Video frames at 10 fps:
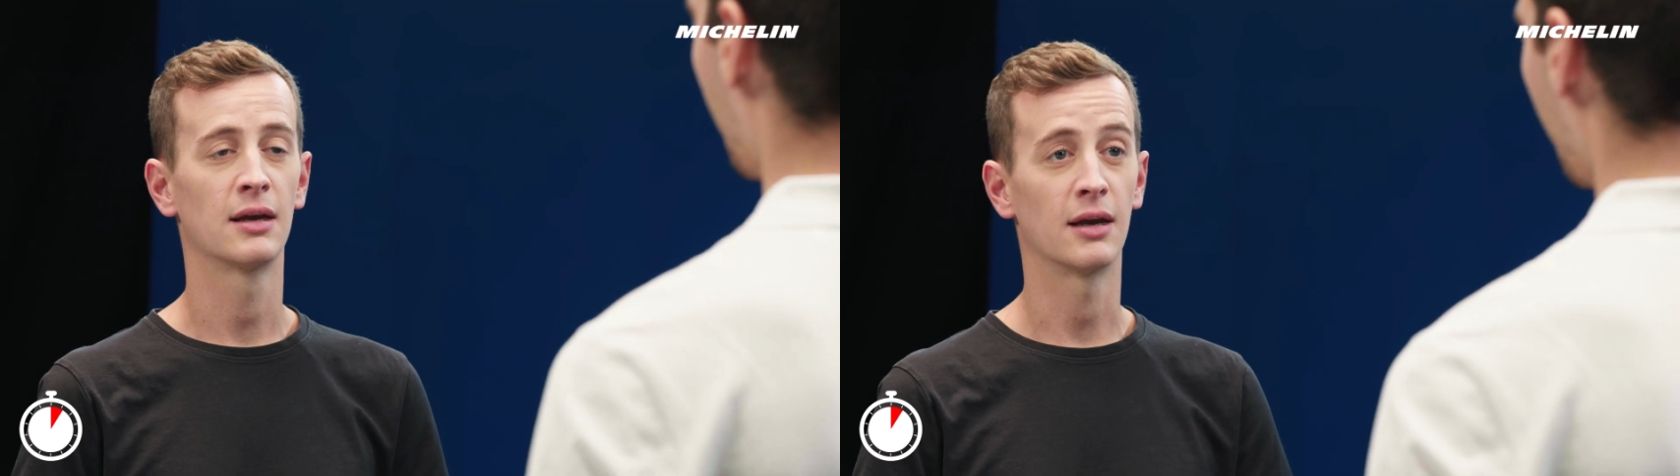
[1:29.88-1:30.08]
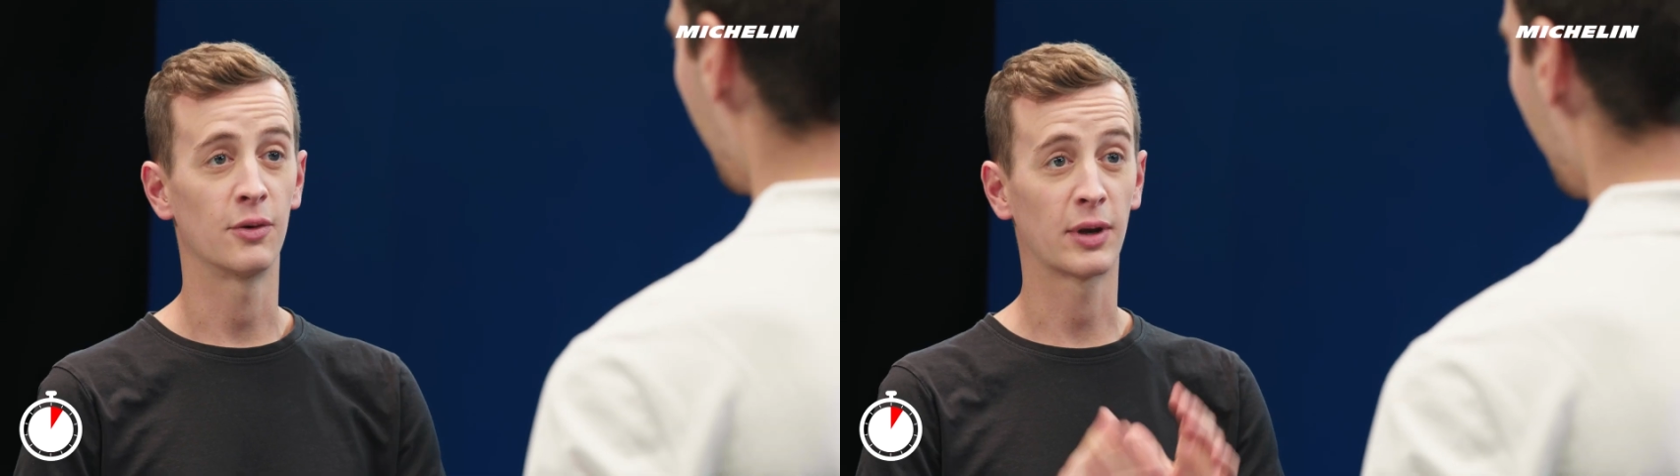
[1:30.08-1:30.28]

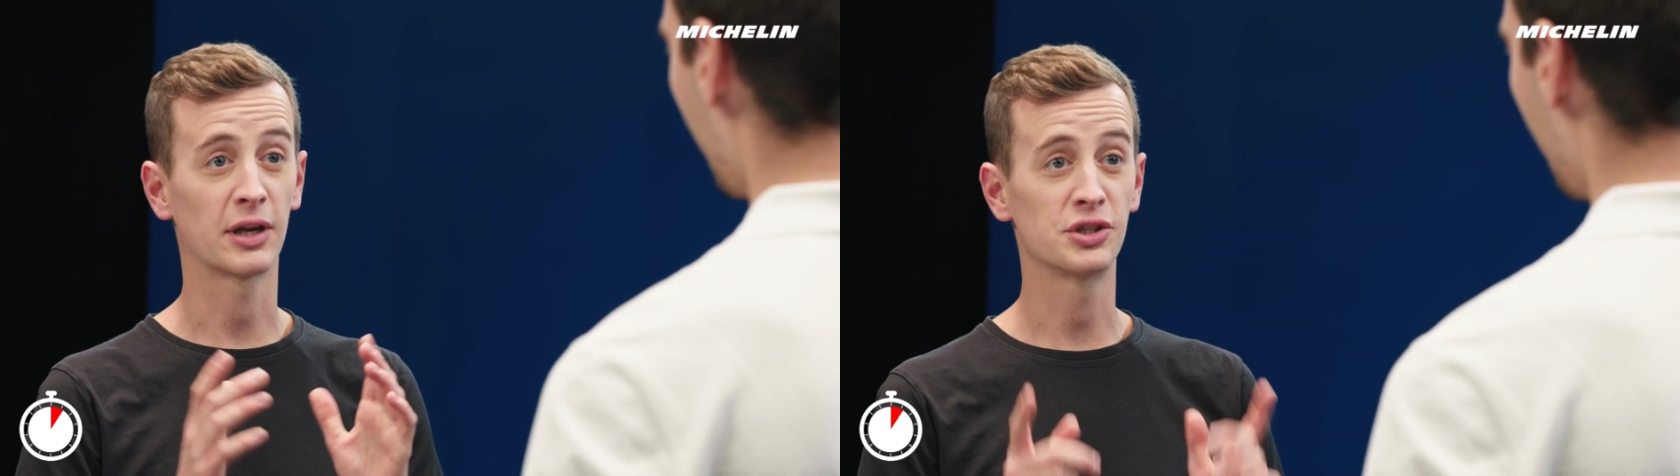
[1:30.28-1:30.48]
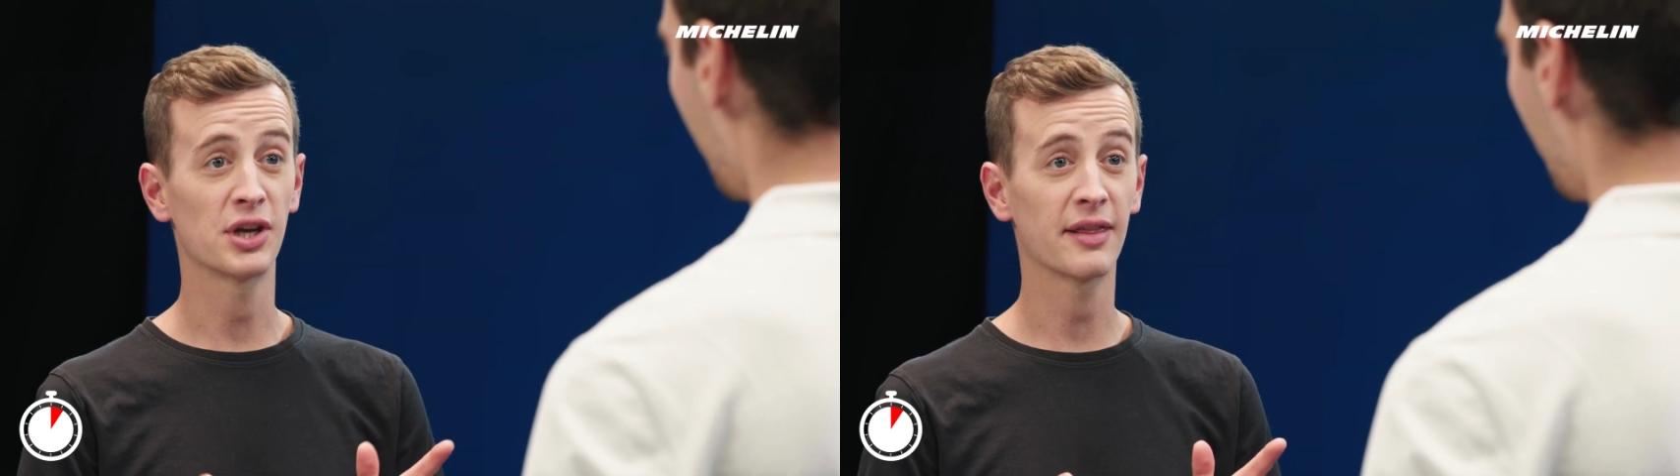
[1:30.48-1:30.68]
And we
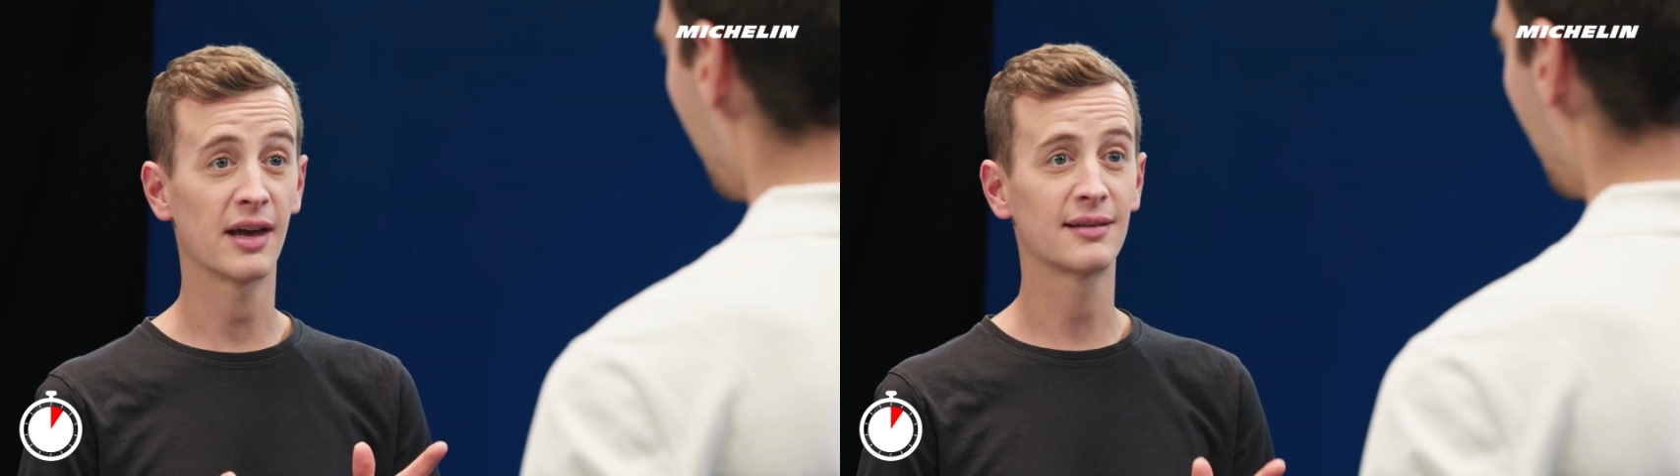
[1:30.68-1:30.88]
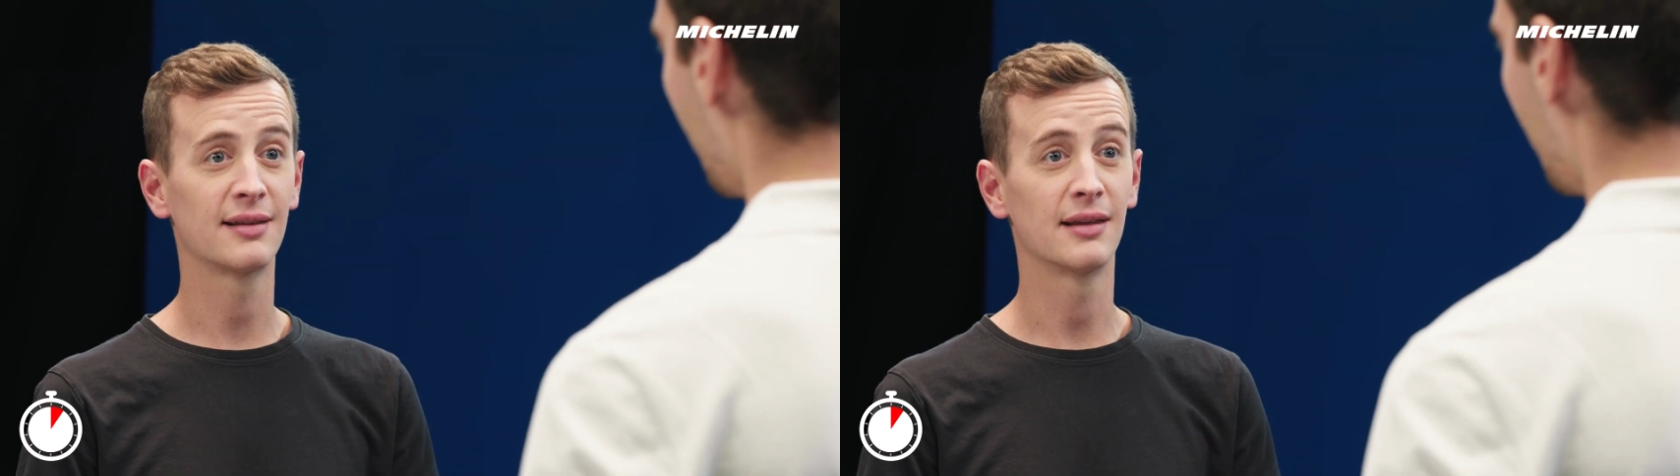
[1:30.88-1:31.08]
can check
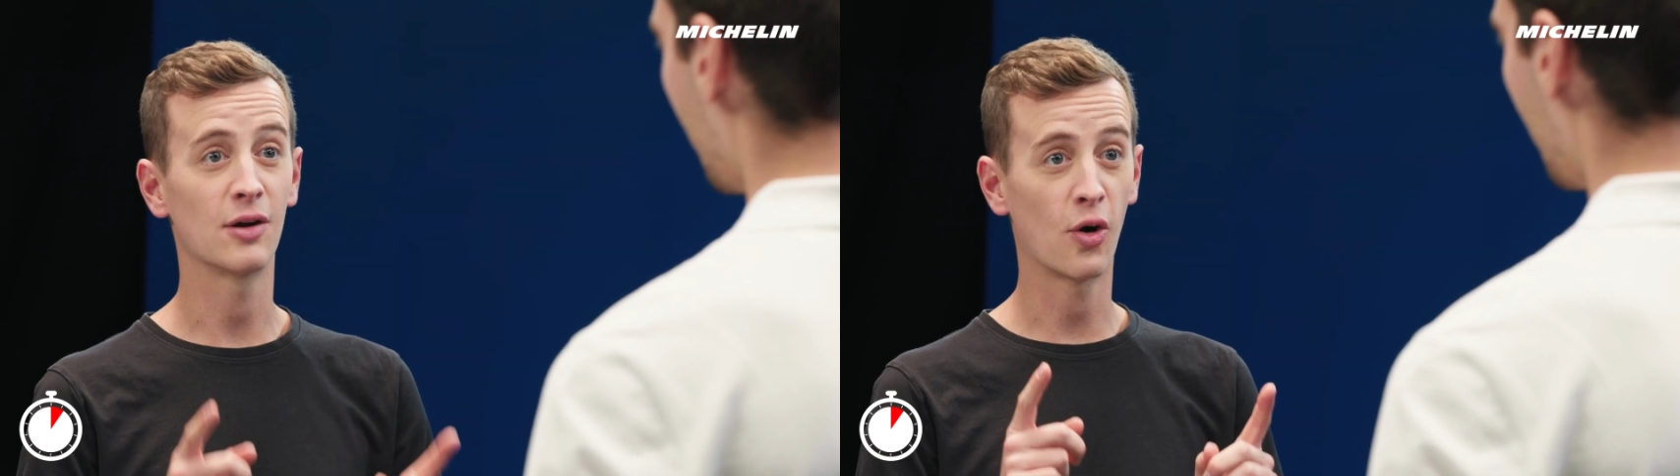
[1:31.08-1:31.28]
that in the